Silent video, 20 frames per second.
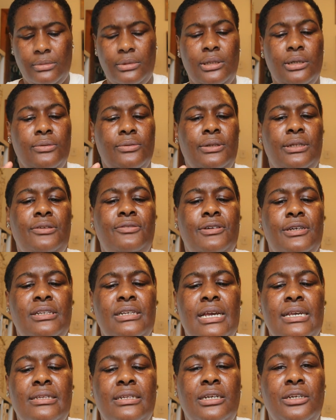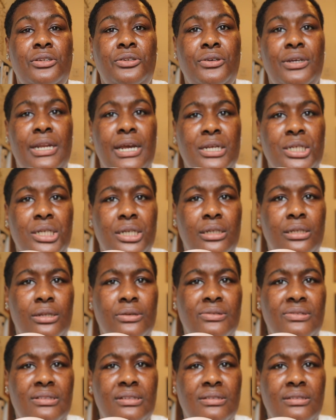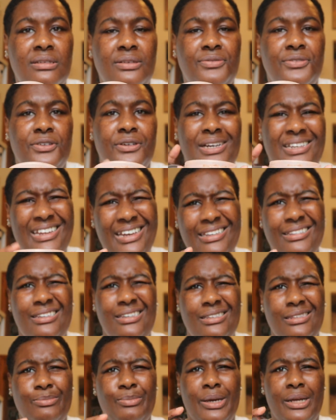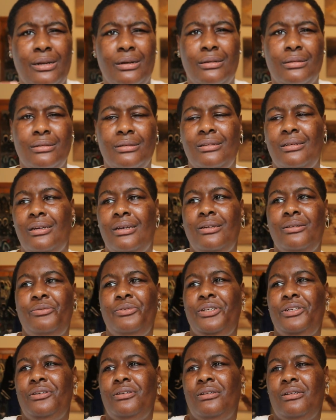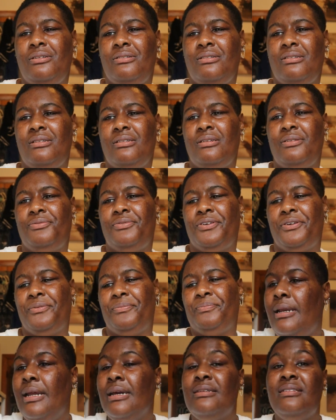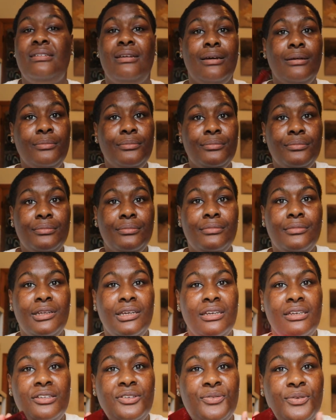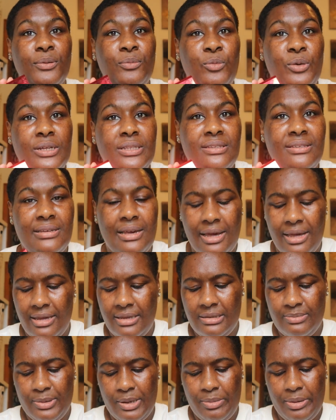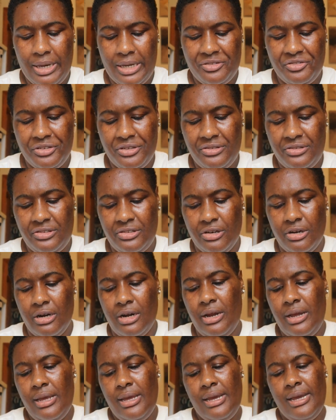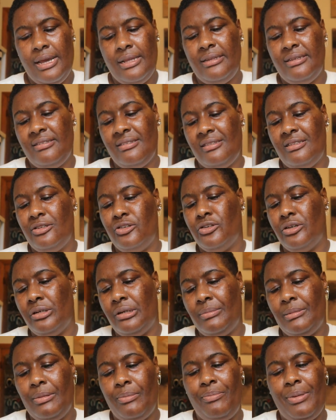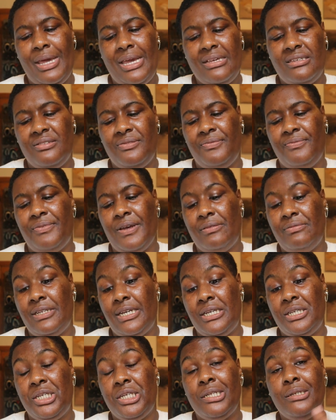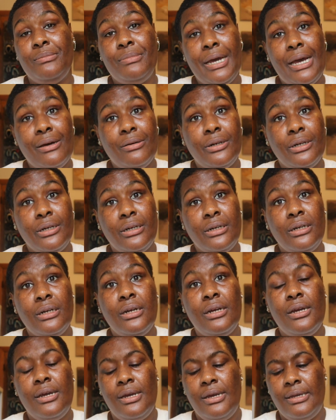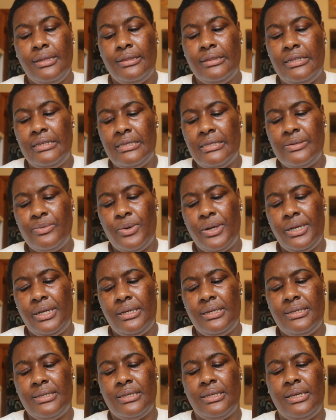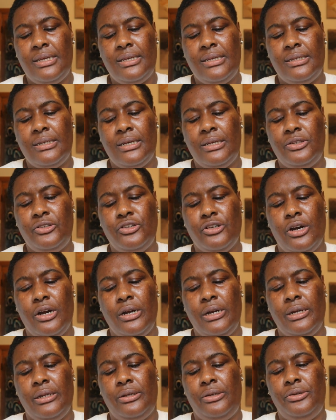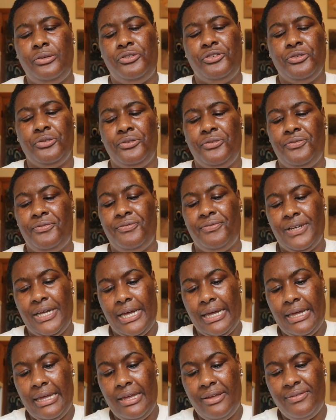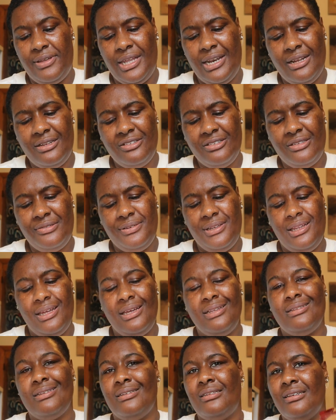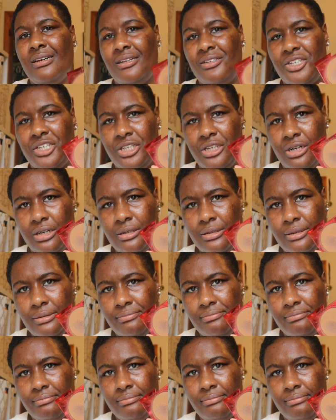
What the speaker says: They're really fantastic, and you can actually close the sifter. I like these better when you can close the sifter. Next up is From One Size by Patrick Starr, and this is the Turn Up the Base Foundation Powder. This one is in Dark Neutral 5, and I just feel like it's a touch dark.